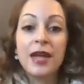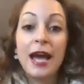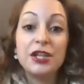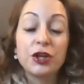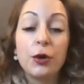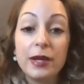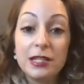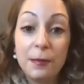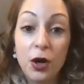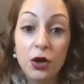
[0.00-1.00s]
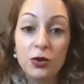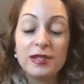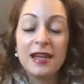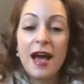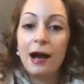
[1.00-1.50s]
And you're going to
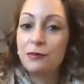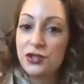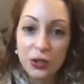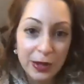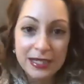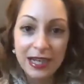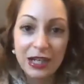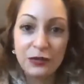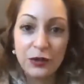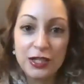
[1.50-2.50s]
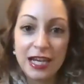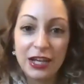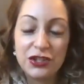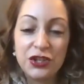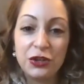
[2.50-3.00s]
post, I'm so excited for
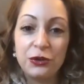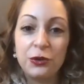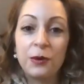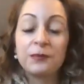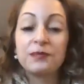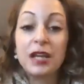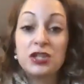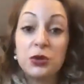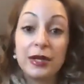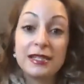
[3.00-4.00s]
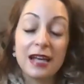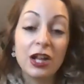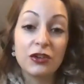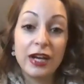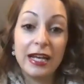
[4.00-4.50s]
day two to
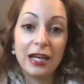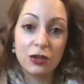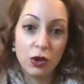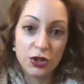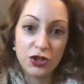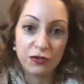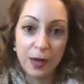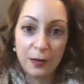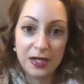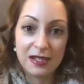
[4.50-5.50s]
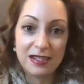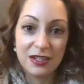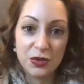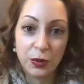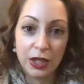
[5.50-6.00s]
accelerate and launch off my business
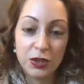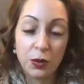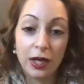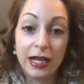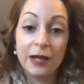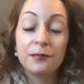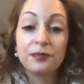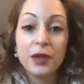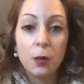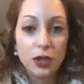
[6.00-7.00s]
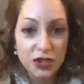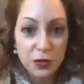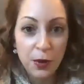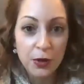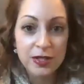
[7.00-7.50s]
in 2020. Once you
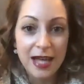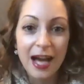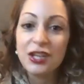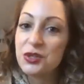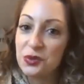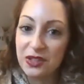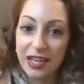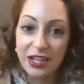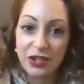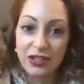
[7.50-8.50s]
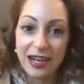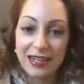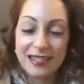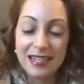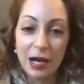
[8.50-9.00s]
post that, you will get your
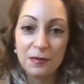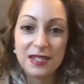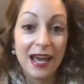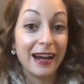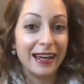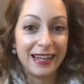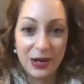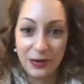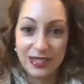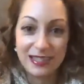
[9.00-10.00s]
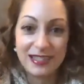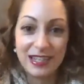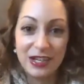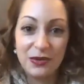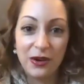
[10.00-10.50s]
next steps, and I can't wait to see
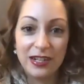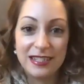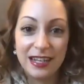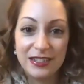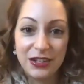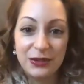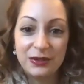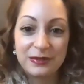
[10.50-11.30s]
you on day two.